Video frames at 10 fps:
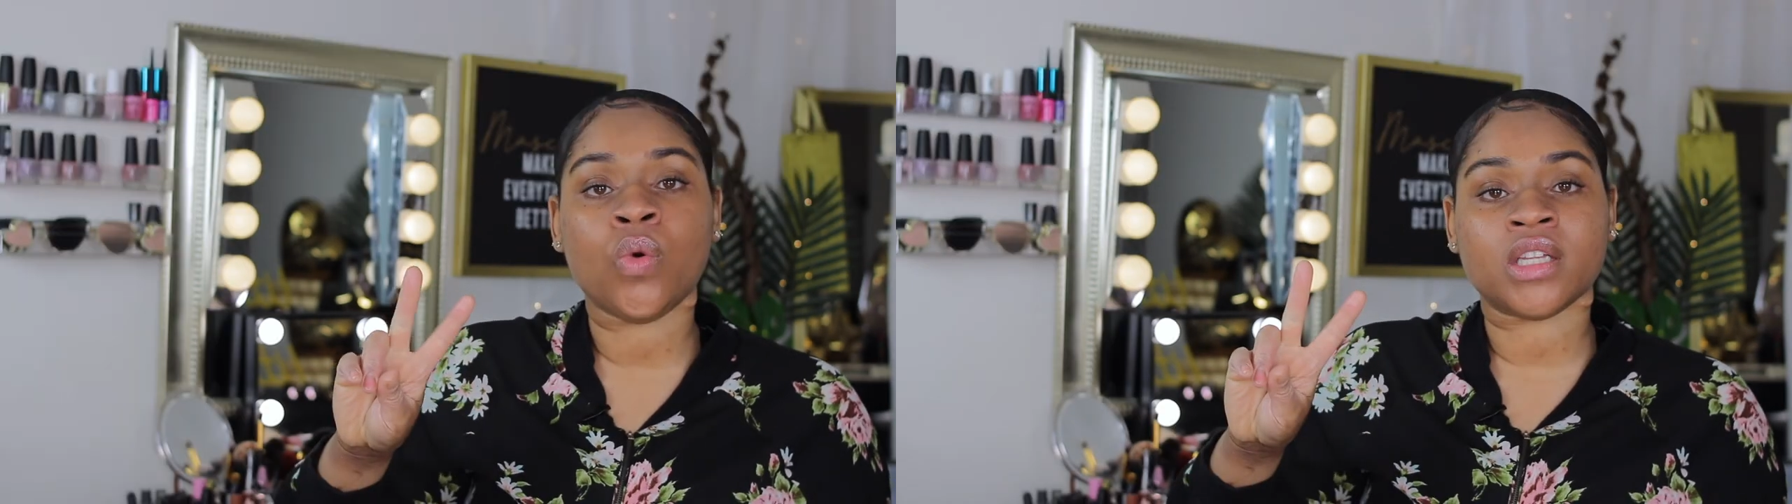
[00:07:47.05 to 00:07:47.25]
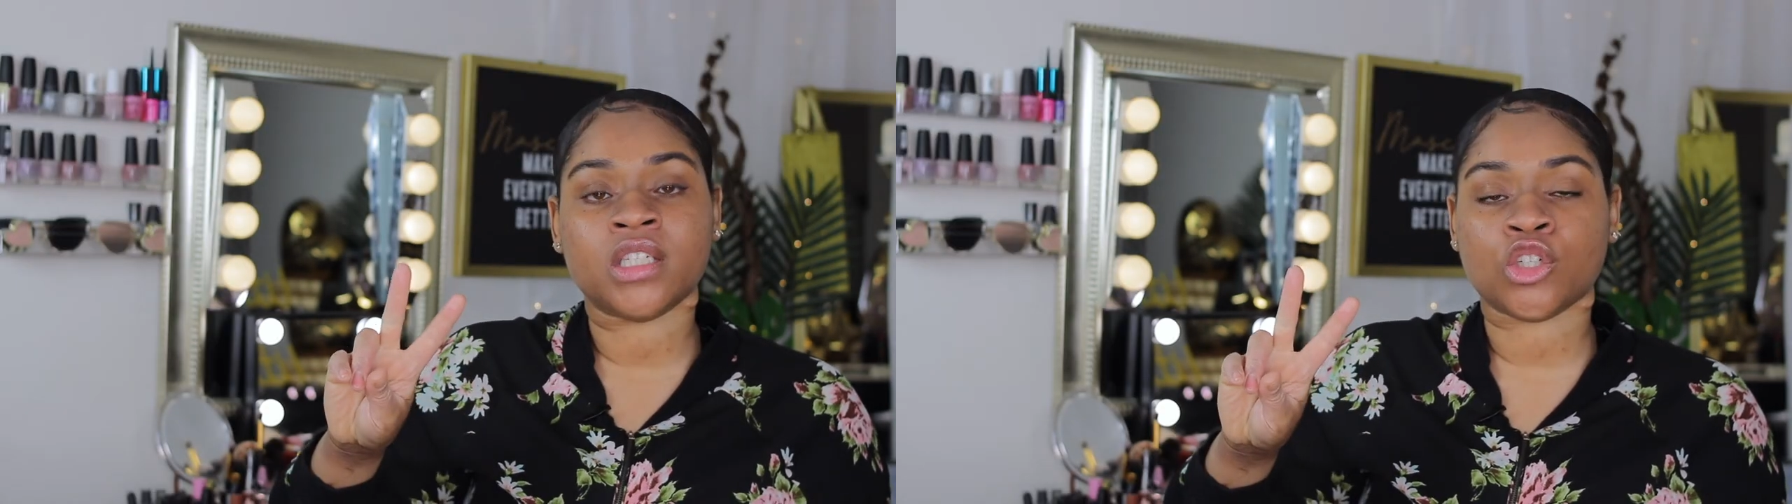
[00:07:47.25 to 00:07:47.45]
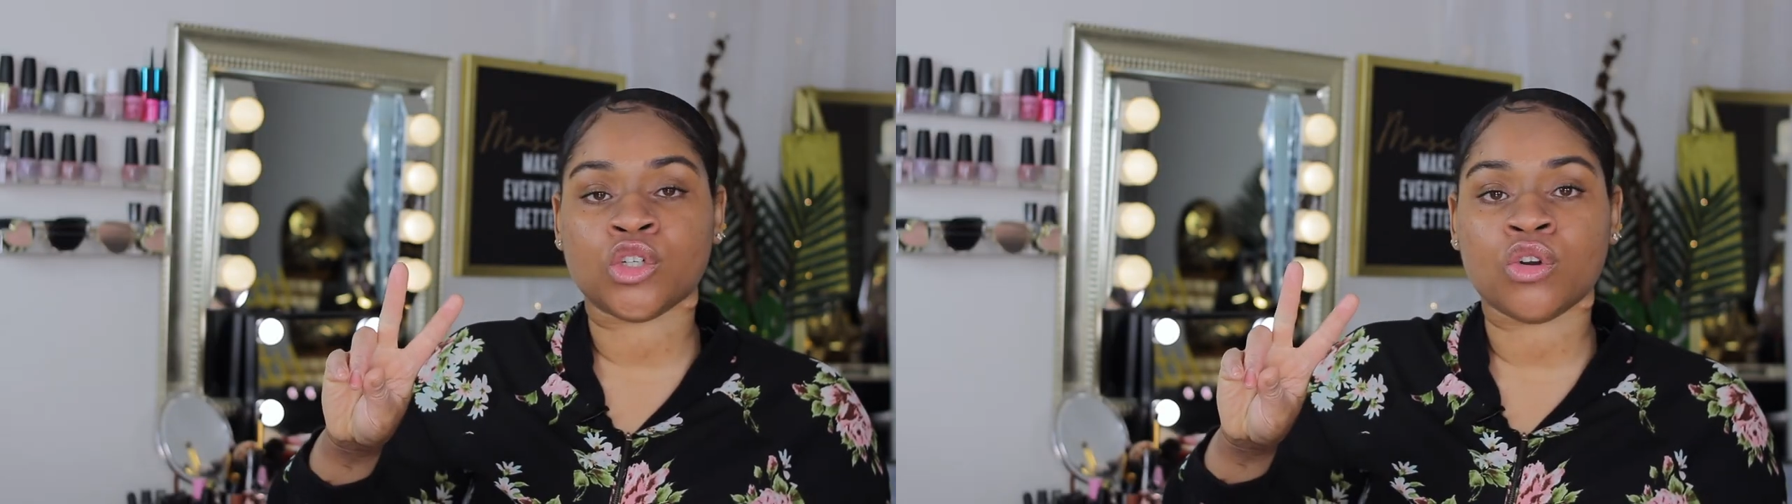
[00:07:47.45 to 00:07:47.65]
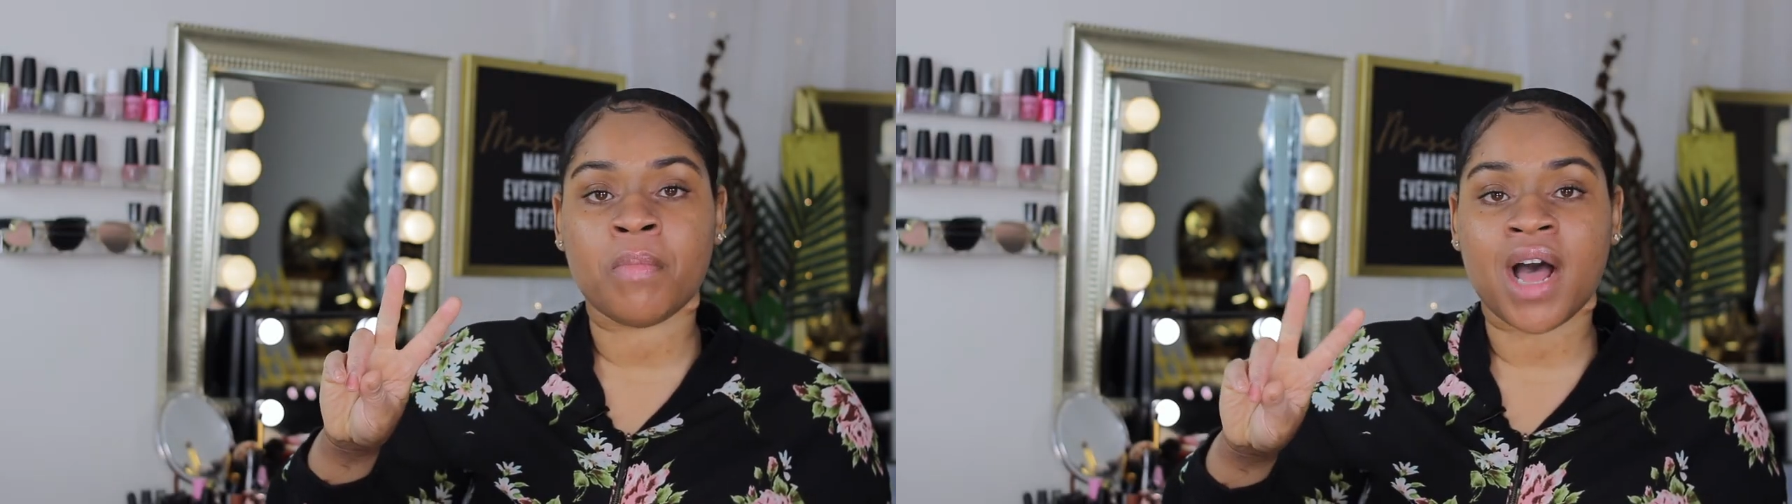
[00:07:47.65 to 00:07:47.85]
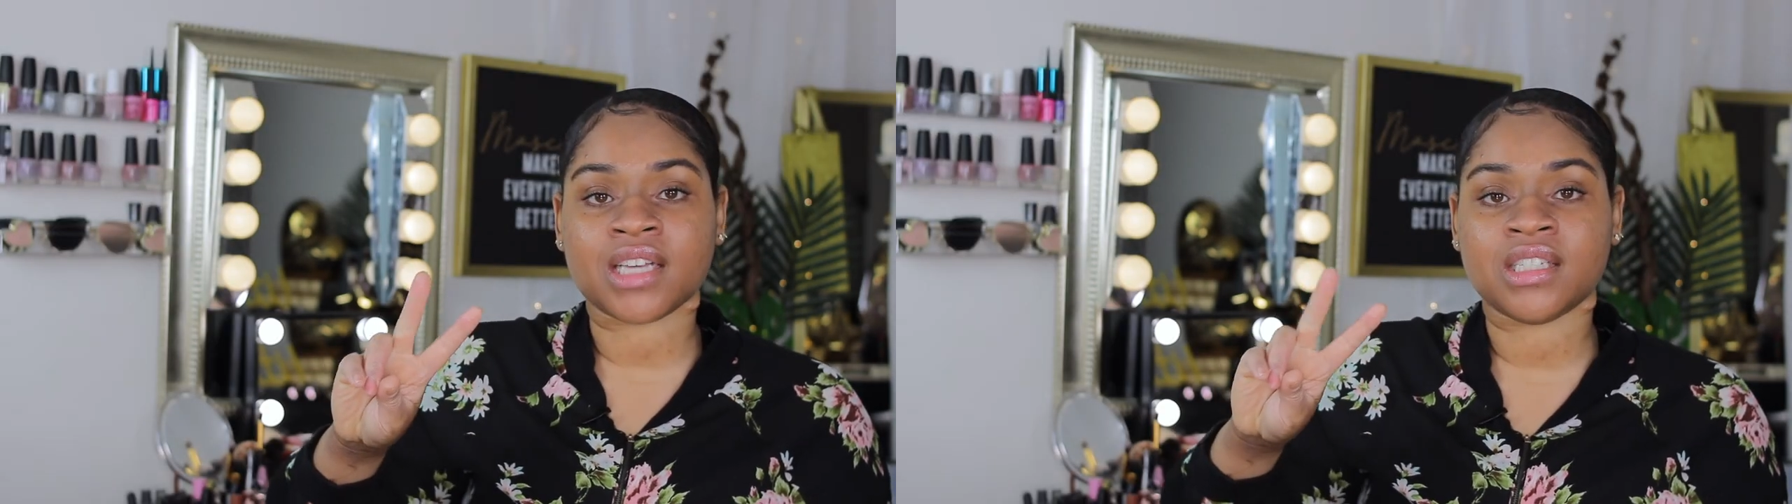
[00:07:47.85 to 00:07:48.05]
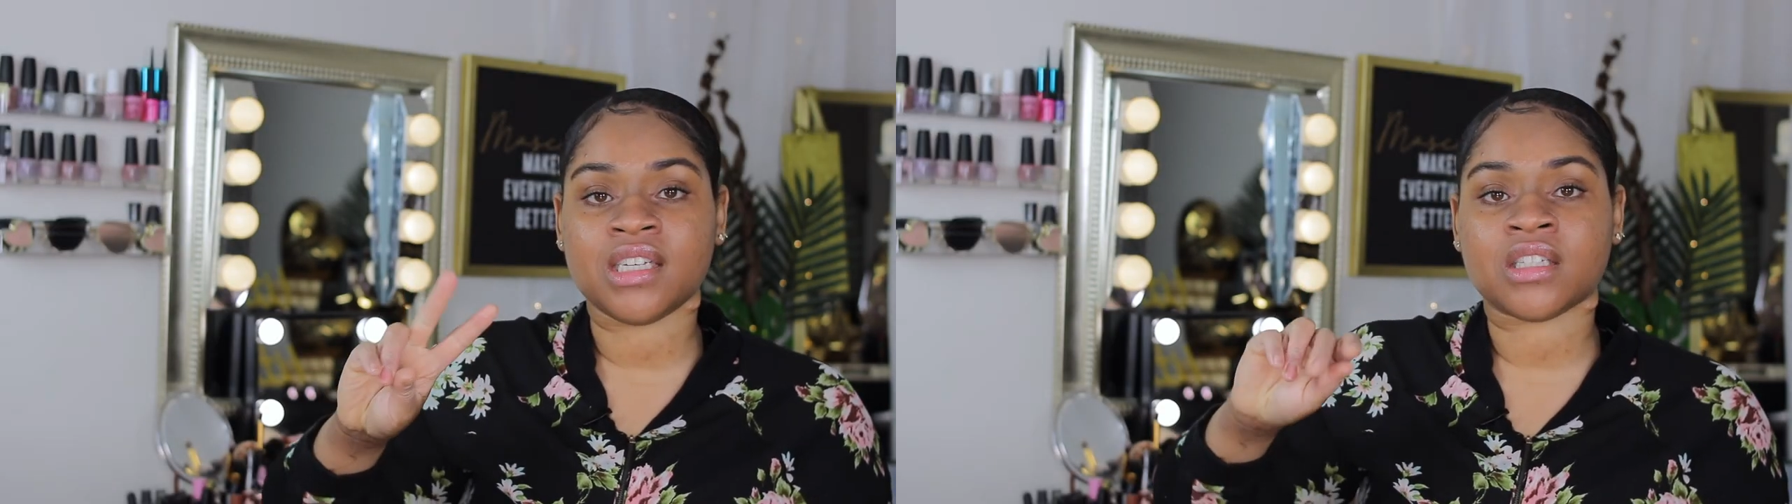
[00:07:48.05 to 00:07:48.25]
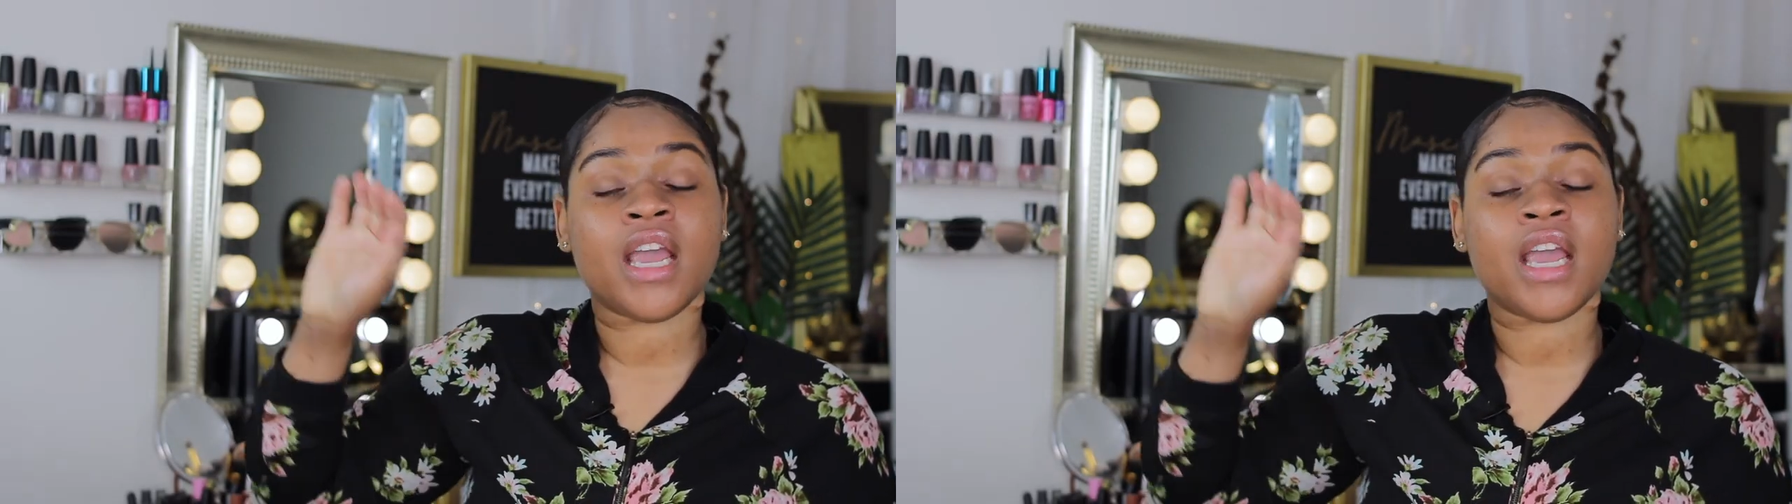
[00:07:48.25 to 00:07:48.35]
additional boxes